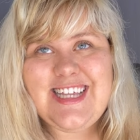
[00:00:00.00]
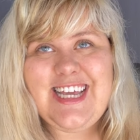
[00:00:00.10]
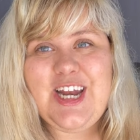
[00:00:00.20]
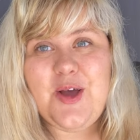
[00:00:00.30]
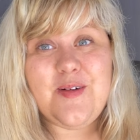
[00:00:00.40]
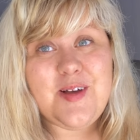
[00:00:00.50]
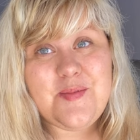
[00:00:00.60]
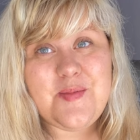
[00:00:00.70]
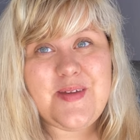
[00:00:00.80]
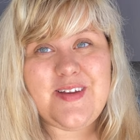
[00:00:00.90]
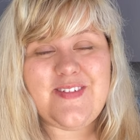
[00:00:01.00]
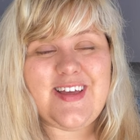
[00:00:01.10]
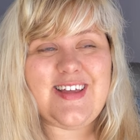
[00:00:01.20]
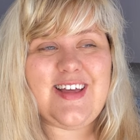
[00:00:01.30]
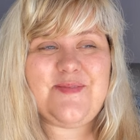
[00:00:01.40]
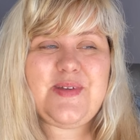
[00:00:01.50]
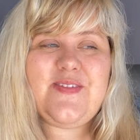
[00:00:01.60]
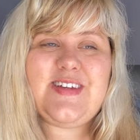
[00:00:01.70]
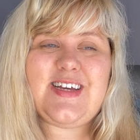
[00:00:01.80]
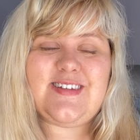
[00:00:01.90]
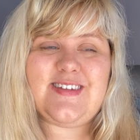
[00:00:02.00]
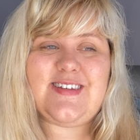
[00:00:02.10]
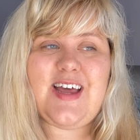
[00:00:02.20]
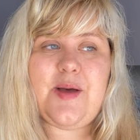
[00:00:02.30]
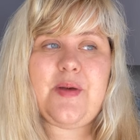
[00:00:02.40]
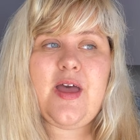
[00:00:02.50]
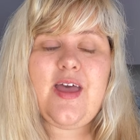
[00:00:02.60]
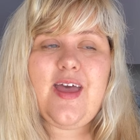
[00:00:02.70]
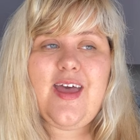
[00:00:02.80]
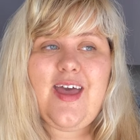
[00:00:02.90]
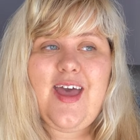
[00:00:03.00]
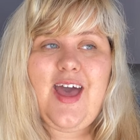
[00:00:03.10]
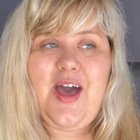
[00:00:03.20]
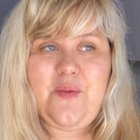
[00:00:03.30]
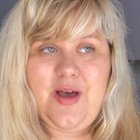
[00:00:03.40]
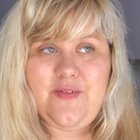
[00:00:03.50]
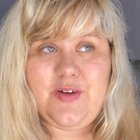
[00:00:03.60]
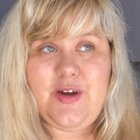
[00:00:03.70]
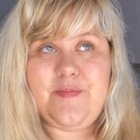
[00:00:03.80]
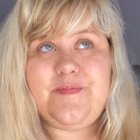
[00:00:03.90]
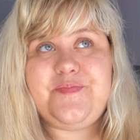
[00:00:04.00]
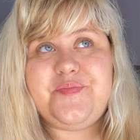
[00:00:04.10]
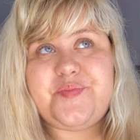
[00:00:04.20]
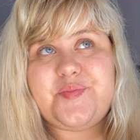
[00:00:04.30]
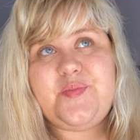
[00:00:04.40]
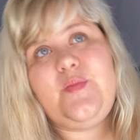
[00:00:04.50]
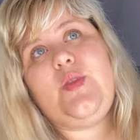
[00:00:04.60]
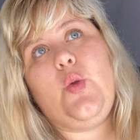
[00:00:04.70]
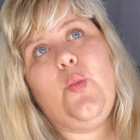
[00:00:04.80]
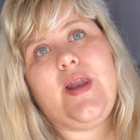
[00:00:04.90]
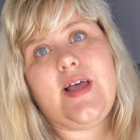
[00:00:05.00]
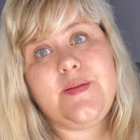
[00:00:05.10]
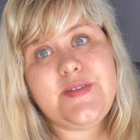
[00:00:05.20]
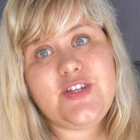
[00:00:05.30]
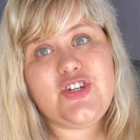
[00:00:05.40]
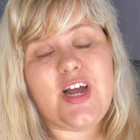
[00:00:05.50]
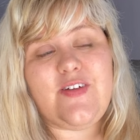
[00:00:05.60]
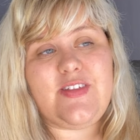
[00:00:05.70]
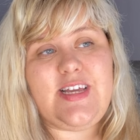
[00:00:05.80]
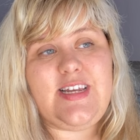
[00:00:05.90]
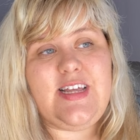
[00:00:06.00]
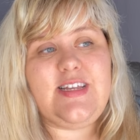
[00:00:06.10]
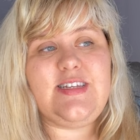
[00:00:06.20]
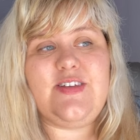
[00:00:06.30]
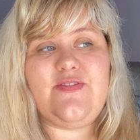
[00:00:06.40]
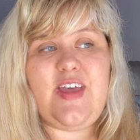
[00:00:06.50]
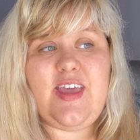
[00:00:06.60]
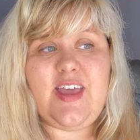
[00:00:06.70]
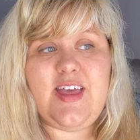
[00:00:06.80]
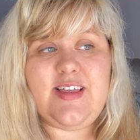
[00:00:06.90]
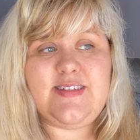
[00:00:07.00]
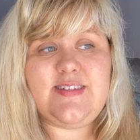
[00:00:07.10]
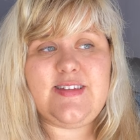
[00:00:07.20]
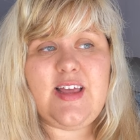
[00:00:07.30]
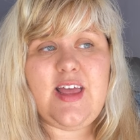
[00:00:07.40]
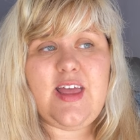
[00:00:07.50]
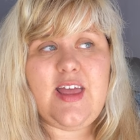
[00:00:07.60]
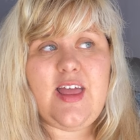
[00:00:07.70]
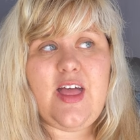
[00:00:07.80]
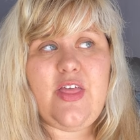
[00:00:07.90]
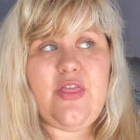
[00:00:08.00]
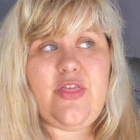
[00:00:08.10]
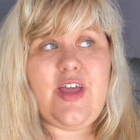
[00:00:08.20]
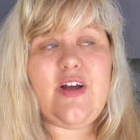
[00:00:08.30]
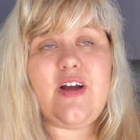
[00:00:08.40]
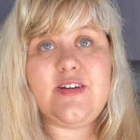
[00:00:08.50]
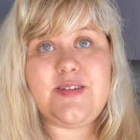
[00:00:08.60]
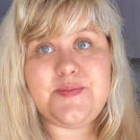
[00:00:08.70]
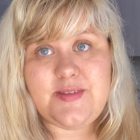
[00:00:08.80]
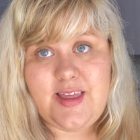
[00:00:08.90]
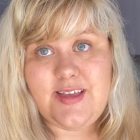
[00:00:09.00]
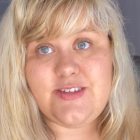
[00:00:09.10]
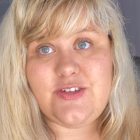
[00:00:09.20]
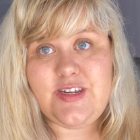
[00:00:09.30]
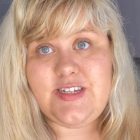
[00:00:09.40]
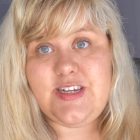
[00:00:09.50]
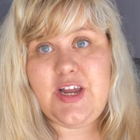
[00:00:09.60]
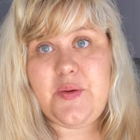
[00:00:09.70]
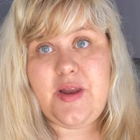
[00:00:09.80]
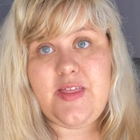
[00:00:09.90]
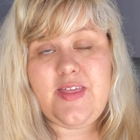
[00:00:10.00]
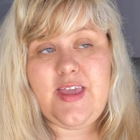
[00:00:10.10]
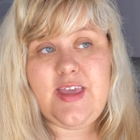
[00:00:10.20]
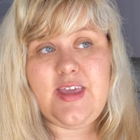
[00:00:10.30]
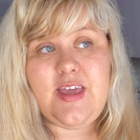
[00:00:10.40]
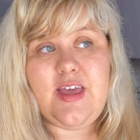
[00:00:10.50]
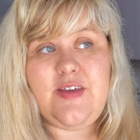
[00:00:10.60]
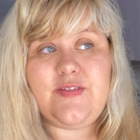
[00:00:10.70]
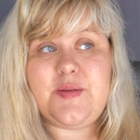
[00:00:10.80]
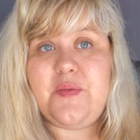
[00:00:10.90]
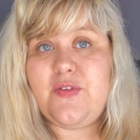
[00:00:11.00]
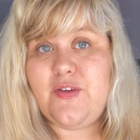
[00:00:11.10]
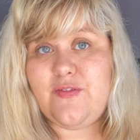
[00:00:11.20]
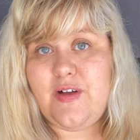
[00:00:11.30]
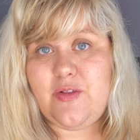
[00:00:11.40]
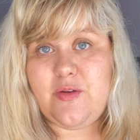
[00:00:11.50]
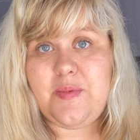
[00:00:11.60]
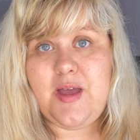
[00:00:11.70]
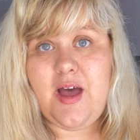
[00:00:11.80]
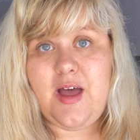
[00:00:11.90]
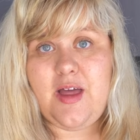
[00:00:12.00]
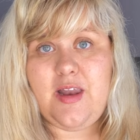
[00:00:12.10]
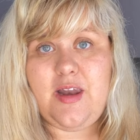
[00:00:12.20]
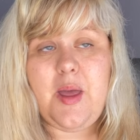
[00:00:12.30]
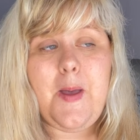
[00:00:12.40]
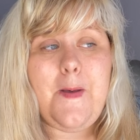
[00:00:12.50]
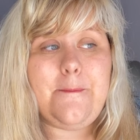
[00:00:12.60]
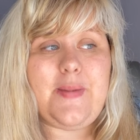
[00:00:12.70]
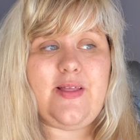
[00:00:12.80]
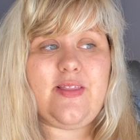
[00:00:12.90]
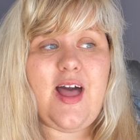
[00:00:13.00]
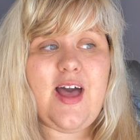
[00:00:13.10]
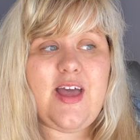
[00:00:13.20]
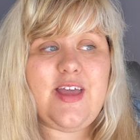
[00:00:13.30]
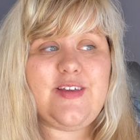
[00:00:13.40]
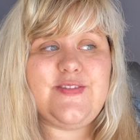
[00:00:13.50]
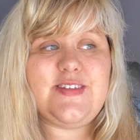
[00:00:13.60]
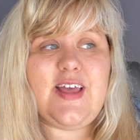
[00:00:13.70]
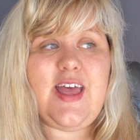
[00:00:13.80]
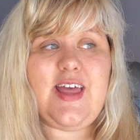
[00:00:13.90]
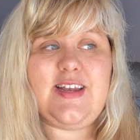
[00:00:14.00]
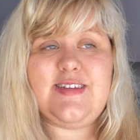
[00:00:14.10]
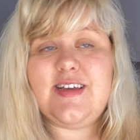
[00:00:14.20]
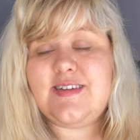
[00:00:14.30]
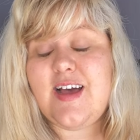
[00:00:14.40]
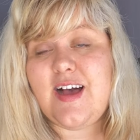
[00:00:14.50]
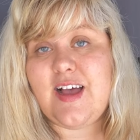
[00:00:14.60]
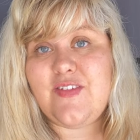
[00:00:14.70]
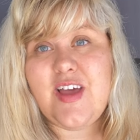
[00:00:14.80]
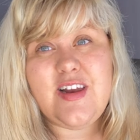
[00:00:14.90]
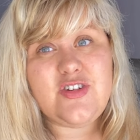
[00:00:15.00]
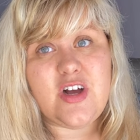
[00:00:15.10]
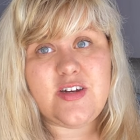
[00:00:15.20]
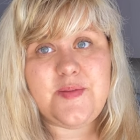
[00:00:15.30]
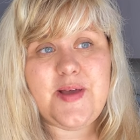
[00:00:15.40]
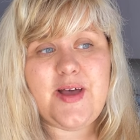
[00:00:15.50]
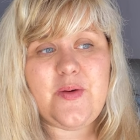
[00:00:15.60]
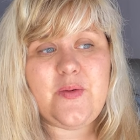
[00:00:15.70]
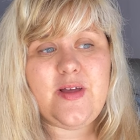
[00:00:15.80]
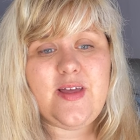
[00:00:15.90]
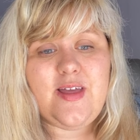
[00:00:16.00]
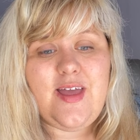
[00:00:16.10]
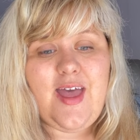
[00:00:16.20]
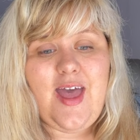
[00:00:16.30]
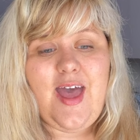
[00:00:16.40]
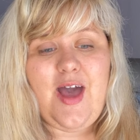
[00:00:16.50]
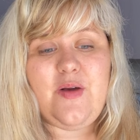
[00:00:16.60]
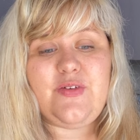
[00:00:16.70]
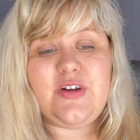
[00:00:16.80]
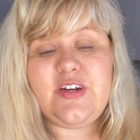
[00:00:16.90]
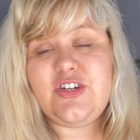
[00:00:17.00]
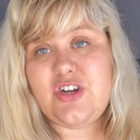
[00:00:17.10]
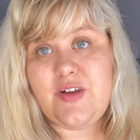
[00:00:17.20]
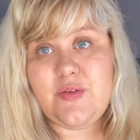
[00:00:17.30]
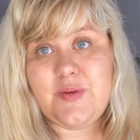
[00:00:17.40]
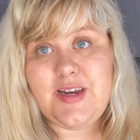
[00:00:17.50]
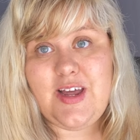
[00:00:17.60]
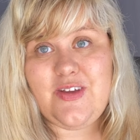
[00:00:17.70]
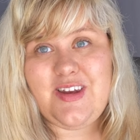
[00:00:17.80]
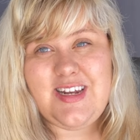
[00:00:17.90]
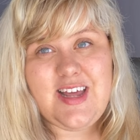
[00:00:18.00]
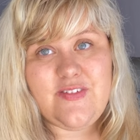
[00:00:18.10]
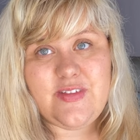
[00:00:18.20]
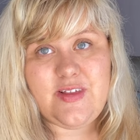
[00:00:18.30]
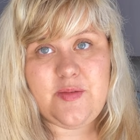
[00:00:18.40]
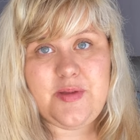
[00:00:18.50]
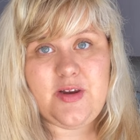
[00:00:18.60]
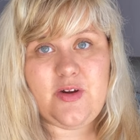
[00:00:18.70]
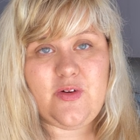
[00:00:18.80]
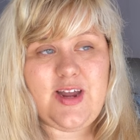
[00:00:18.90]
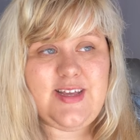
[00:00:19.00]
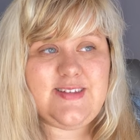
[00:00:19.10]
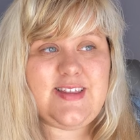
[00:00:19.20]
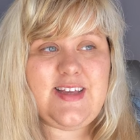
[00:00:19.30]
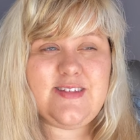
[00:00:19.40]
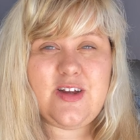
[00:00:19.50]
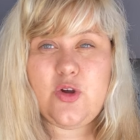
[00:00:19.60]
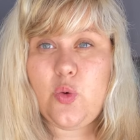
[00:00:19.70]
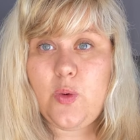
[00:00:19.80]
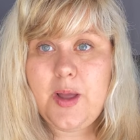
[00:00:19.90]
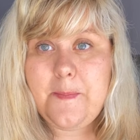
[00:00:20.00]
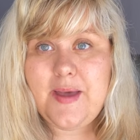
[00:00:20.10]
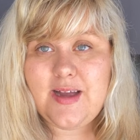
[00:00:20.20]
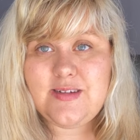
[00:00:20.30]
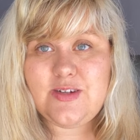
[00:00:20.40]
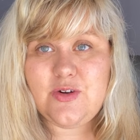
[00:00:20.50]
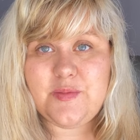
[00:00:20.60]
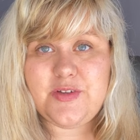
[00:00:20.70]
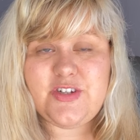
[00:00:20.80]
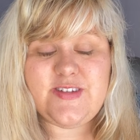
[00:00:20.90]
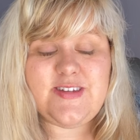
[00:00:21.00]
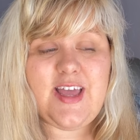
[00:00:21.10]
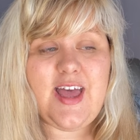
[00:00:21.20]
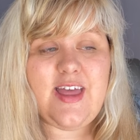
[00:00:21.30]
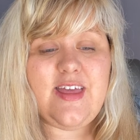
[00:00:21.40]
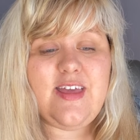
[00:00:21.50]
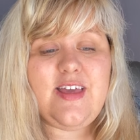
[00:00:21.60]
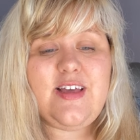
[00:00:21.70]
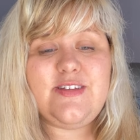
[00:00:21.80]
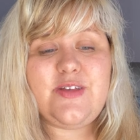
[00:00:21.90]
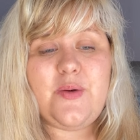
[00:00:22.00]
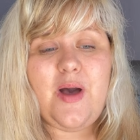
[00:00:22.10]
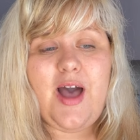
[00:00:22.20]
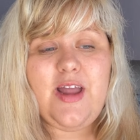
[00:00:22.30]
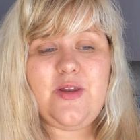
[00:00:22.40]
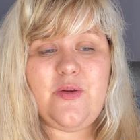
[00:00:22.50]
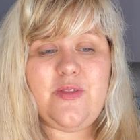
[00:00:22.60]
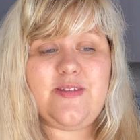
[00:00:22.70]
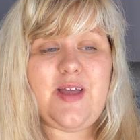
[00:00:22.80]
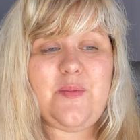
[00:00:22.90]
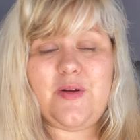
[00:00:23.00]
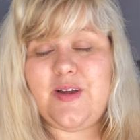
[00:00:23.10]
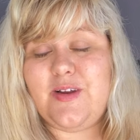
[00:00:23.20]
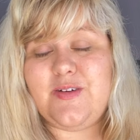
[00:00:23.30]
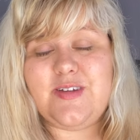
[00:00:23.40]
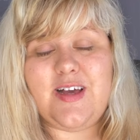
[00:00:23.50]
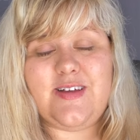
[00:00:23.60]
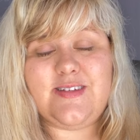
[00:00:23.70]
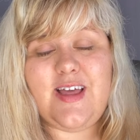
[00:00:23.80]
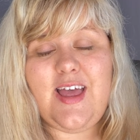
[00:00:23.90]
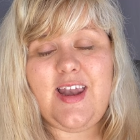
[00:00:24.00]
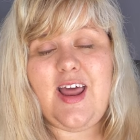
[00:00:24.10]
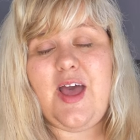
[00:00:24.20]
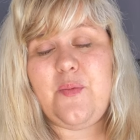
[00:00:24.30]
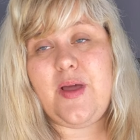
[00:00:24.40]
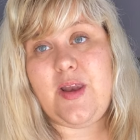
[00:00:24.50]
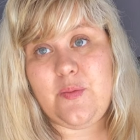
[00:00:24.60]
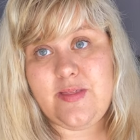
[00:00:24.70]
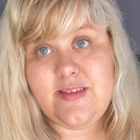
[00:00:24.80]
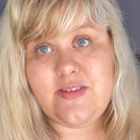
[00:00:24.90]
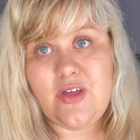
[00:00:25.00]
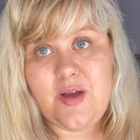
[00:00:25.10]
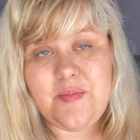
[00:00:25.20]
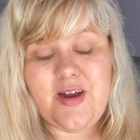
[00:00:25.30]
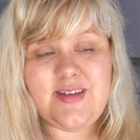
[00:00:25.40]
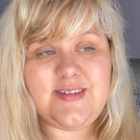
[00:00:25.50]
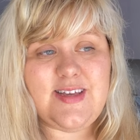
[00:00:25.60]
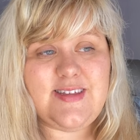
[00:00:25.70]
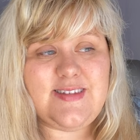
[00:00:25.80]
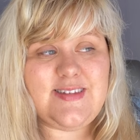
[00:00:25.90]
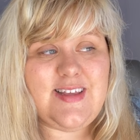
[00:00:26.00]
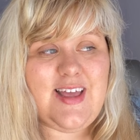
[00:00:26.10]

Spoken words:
you know, I'm a bit of a Delta snob. However, when it comes to traveling to Vegas, there are some things you need to know. And I think if some of you followed me on my lives and TikTok, I've kind of talked about how if you're gonna travel right now, you need to have a little bit of grace. Things aren't quite back to normal just yet. So I know this, I work in hotels, and I went in with this thought process.